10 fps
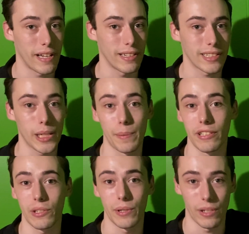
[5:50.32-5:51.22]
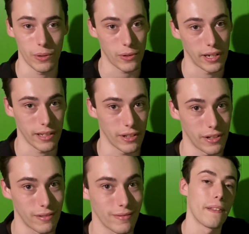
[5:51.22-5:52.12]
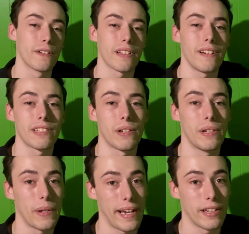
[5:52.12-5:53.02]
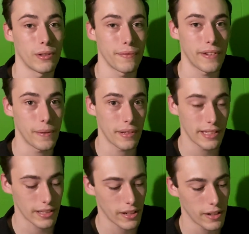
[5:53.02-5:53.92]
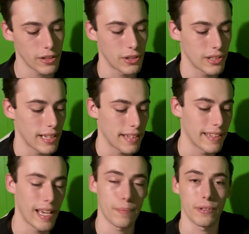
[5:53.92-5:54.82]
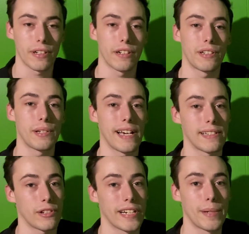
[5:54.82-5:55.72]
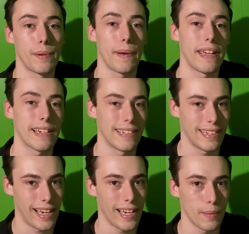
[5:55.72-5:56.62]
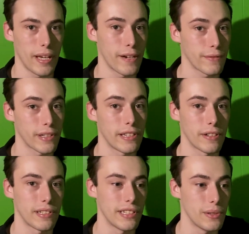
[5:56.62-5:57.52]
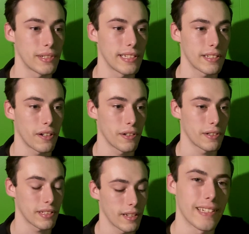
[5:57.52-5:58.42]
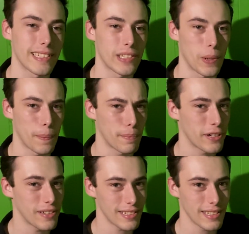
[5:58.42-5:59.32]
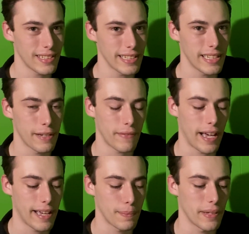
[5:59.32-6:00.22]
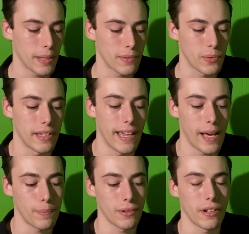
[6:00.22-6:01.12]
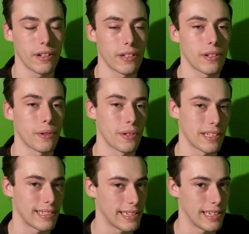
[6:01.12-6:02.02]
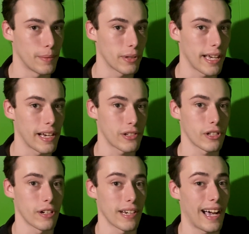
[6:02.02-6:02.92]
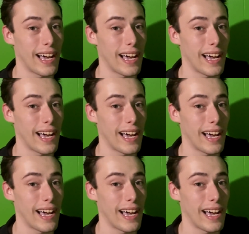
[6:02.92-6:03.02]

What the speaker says: balance coming to another credit card. There's also no annual fee with this card, just like the Apple Card. You guys aren't going to be paying a dime every year to use these cards. So personally, if I had to pick between the Apple Card or the Citi Double Cash Card,